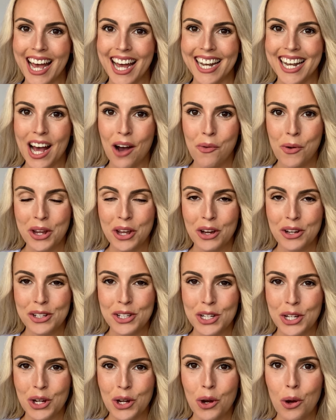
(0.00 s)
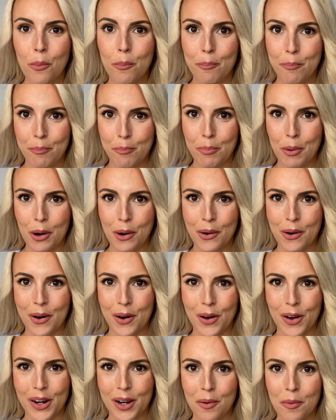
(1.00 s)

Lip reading: And now we go to por.